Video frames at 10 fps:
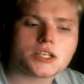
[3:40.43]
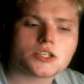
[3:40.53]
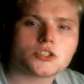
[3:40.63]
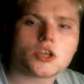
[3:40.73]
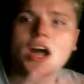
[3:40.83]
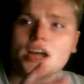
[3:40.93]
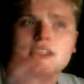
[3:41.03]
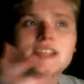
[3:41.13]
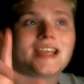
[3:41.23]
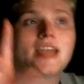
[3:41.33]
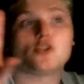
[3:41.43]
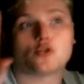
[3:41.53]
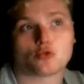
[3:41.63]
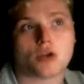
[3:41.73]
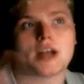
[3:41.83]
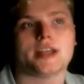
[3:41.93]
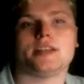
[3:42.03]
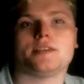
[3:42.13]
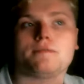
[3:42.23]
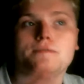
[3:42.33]
so how does a
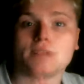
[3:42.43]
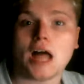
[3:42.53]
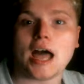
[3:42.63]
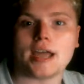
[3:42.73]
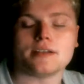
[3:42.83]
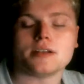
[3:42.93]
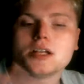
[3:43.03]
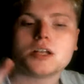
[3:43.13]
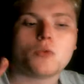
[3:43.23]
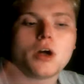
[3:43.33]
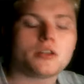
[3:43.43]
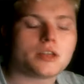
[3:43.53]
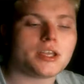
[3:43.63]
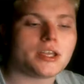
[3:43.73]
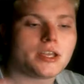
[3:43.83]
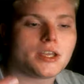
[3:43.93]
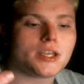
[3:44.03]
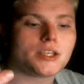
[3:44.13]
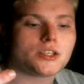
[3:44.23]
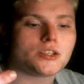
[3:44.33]
rocket fly? Well,
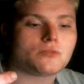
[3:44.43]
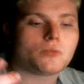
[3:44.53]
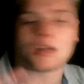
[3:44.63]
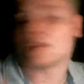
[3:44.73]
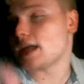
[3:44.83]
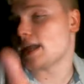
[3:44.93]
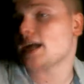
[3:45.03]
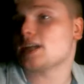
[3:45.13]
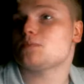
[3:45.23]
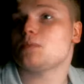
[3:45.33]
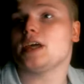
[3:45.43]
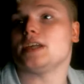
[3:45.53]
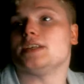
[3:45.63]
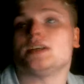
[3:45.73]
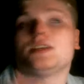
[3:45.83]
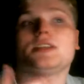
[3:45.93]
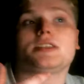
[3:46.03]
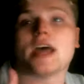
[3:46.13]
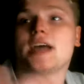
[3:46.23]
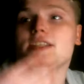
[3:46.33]
like I explained,
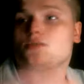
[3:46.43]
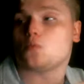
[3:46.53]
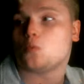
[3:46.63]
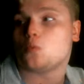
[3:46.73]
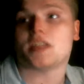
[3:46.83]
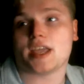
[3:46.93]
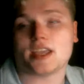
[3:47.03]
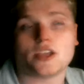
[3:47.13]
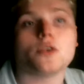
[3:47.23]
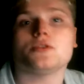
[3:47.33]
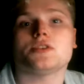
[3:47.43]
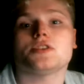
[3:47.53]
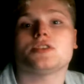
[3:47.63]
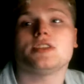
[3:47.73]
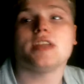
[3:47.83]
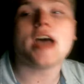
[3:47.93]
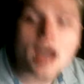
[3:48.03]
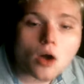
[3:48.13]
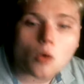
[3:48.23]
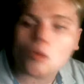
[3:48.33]
that's what it used.
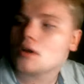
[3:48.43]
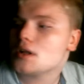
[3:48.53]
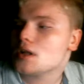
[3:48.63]
Now,